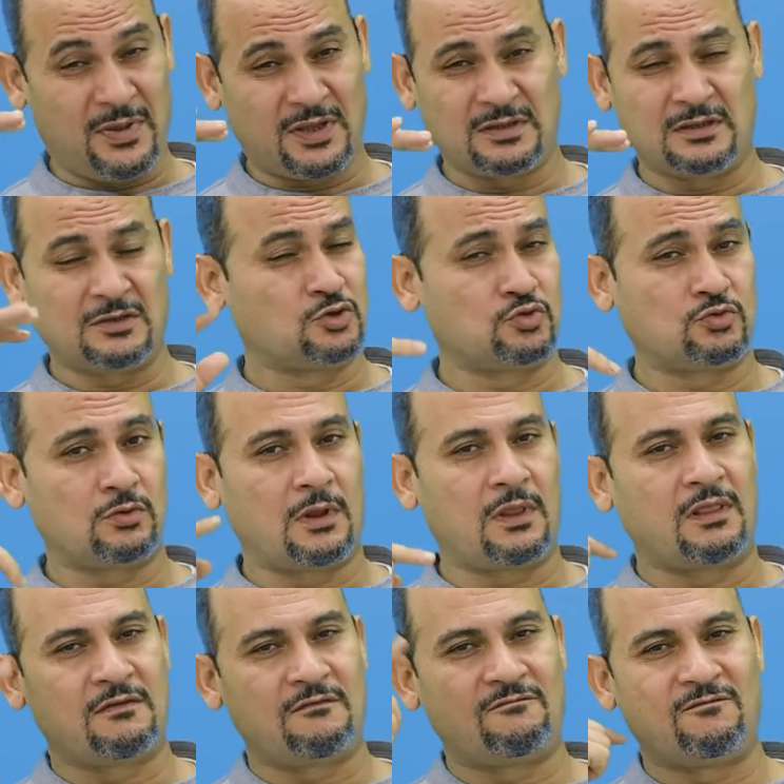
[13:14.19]
So we
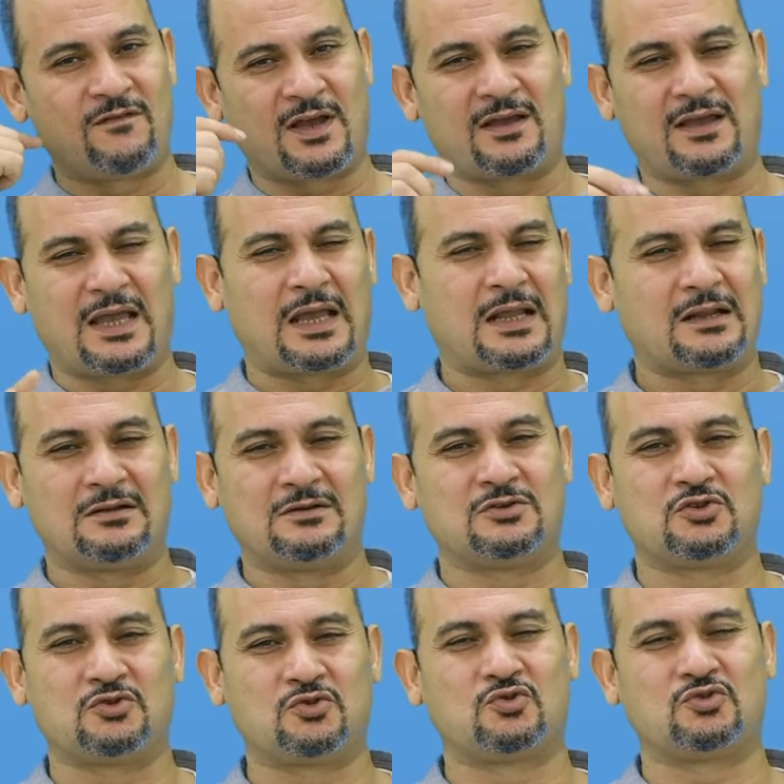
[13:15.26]
want to
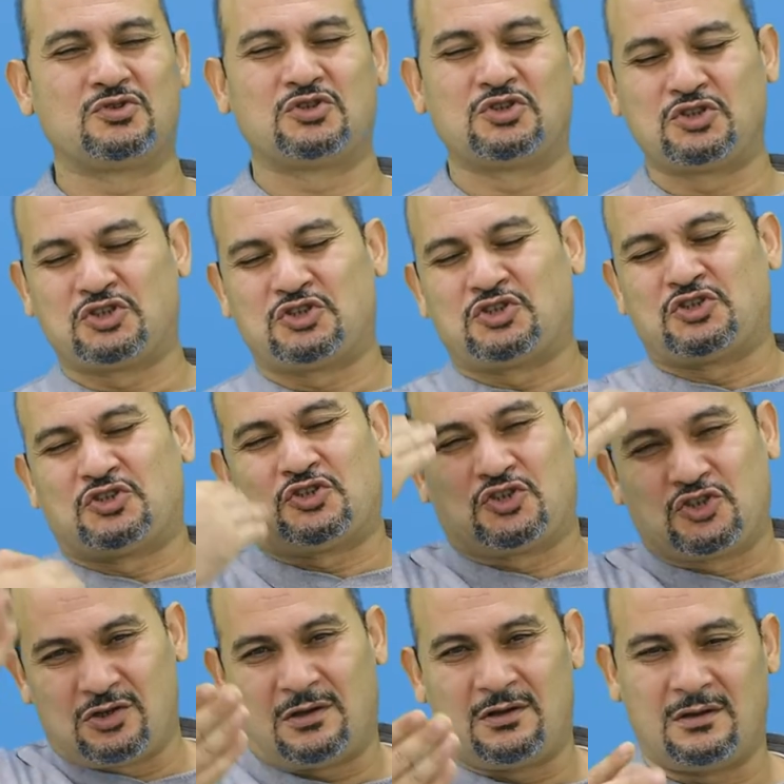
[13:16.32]
fill in the blanks with the
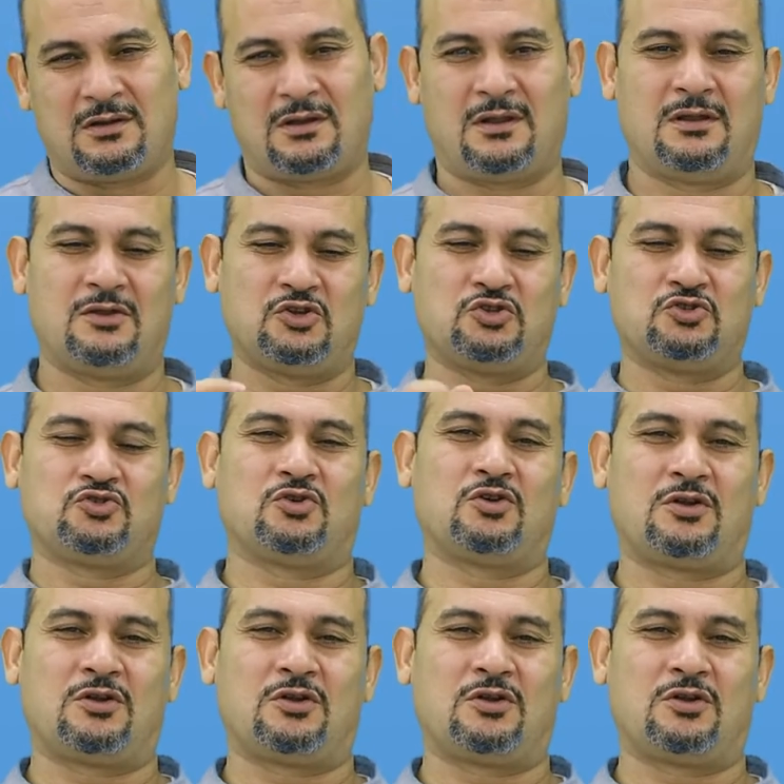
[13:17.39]
suitable words.